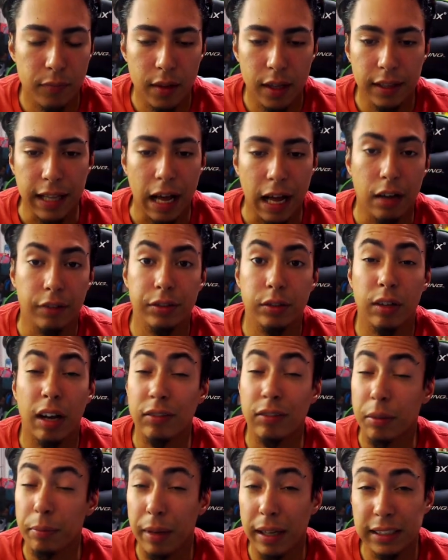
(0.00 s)
Now, if you don't
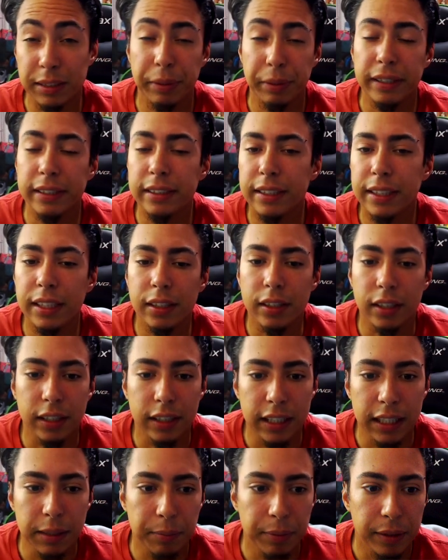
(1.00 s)
have the best PC, you could
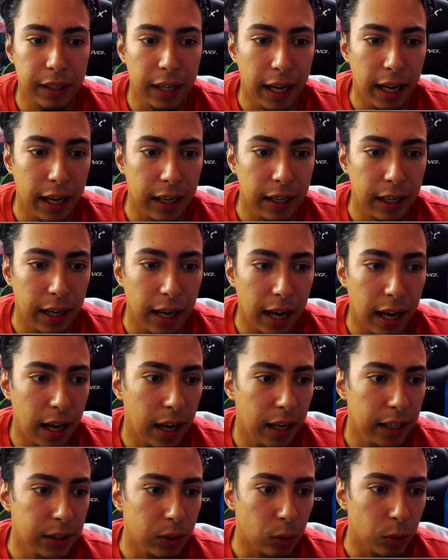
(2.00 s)
keep it at
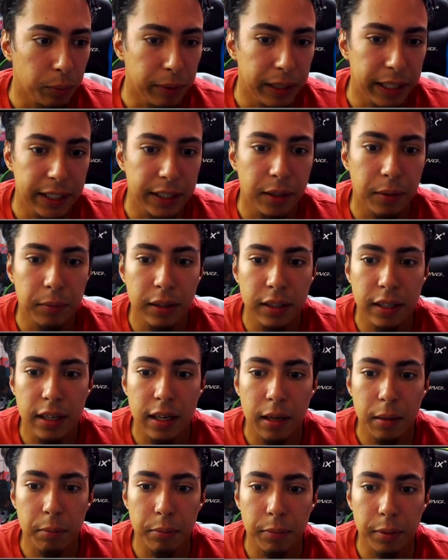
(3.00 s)
high or medium,
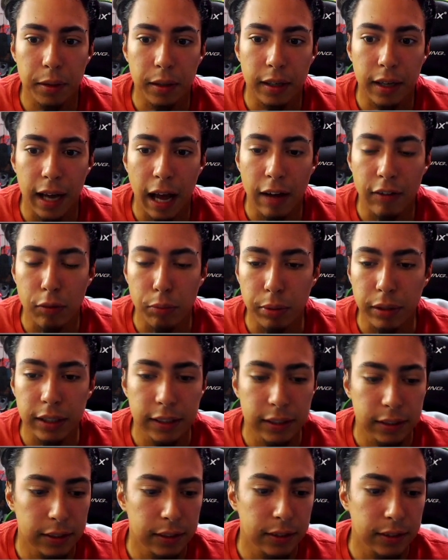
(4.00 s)
but I have a
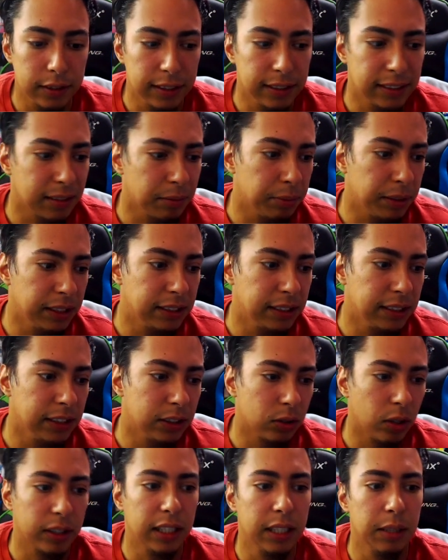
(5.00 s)
pretty decent PC,
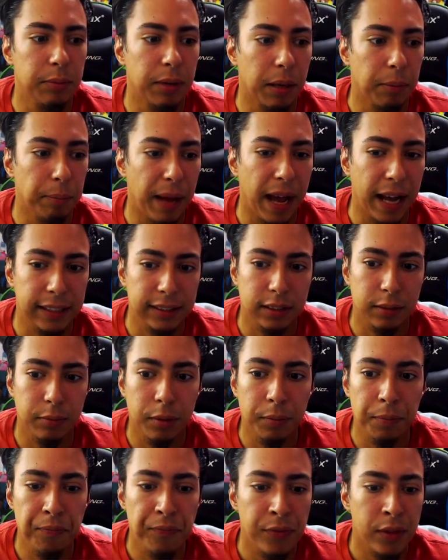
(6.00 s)
so I keep it at
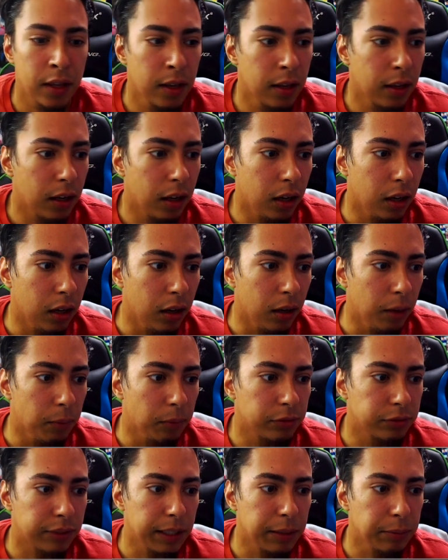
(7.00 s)
maximum. Um,
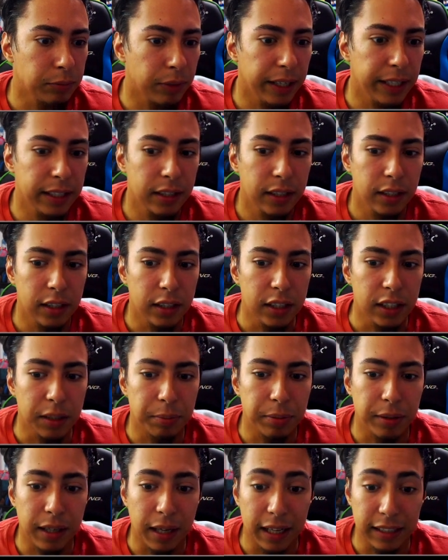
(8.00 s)
frame rate, you can
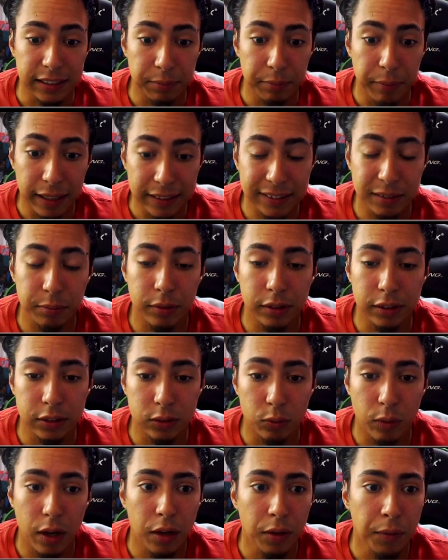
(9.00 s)
put it as maximum as
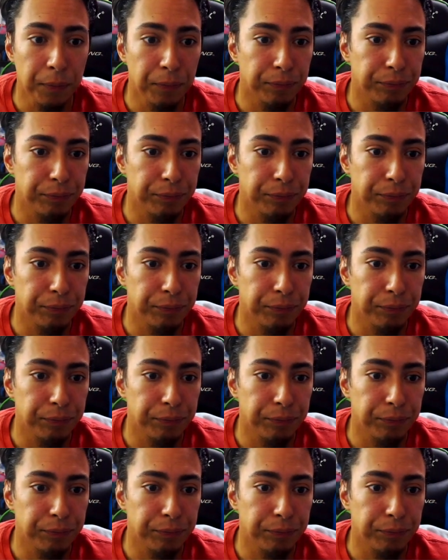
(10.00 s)
well